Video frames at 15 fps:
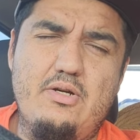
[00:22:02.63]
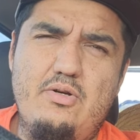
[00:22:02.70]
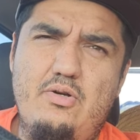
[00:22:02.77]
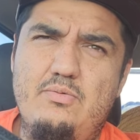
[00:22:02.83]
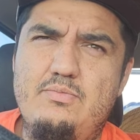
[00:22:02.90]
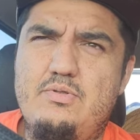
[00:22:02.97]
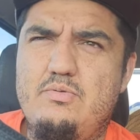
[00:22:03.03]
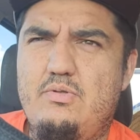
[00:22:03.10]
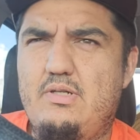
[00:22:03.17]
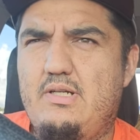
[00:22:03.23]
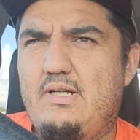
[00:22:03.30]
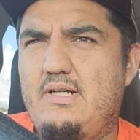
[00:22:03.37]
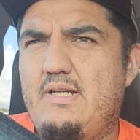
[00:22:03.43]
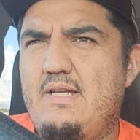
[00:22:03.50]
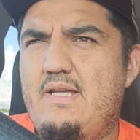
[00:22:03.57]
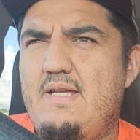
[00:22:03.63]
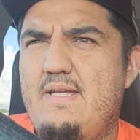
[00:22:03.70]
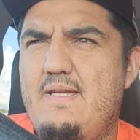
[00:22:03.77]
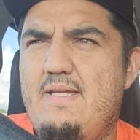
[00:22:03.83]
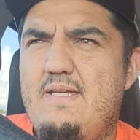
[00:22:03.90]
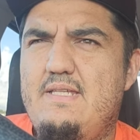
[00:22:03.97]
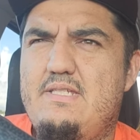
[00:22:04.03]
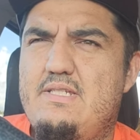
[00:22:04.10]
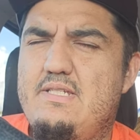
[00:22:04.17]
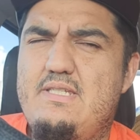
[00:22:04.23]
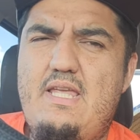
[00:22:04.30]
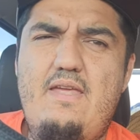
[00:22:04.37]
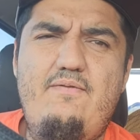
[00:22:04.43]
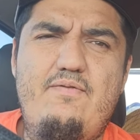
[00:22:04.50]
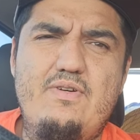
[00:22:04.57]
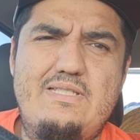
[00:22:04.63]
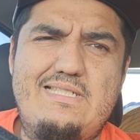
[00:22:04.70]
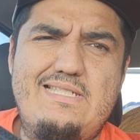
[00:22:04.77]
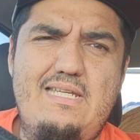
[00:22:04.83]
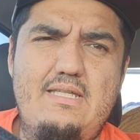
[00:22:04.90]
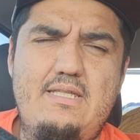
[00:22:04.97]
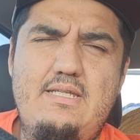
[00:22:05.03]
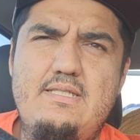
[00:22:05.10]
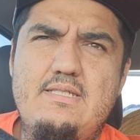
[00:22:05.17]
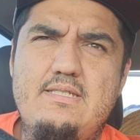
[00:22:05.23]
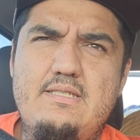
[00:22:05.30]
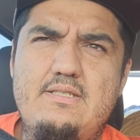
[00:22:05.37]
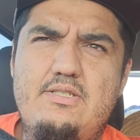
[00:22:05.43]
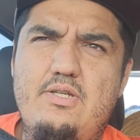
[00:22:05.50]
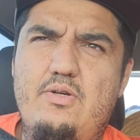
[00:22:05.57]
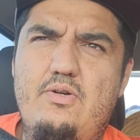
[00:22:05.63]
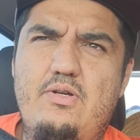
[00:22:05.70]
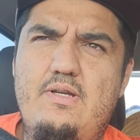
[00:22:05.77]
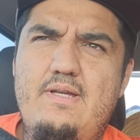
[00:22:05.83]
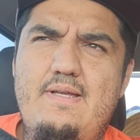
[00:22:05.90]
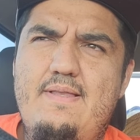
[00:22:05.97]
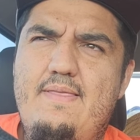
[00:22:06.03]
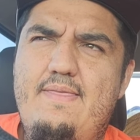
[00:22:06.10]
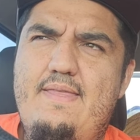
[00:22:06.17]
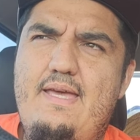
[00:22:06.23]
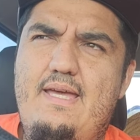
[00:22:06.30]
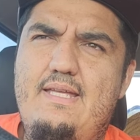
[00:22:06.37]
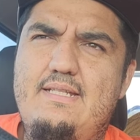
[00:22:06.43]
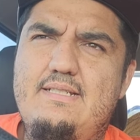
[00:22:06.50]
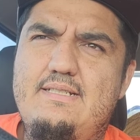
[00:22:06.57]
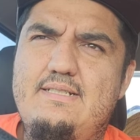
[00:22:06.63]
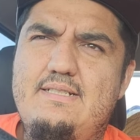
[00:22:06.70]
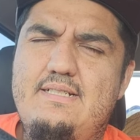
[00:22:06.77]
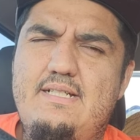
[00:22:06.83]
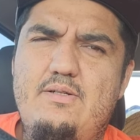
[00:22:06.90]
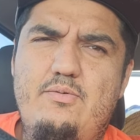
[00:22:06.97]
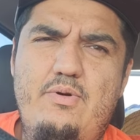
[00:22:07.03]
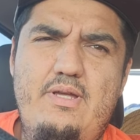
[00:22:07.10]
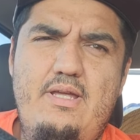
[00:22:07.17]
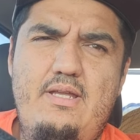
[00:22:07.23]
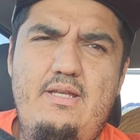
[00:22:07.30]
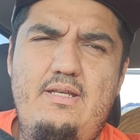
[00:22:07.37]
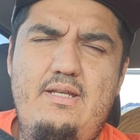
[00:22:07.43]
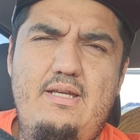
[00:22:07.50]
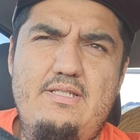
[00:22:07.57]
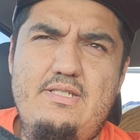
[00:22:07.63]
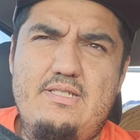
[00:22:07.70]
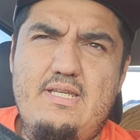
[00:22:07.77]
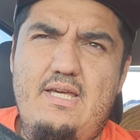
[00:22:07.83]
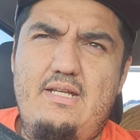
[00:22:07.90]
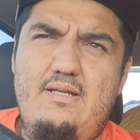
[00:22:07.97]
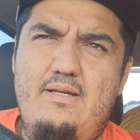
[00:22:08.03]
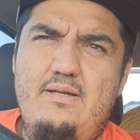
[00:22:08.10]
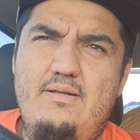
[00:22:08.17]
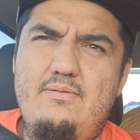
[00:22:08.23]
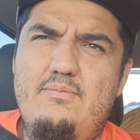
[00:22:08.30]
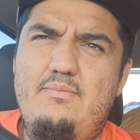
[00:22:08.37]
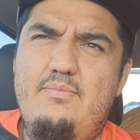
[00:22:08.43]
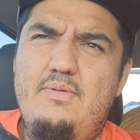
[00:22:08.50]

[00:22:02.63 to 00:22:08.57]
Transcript: homes where it's just eight foot ceilings so that when I just gotta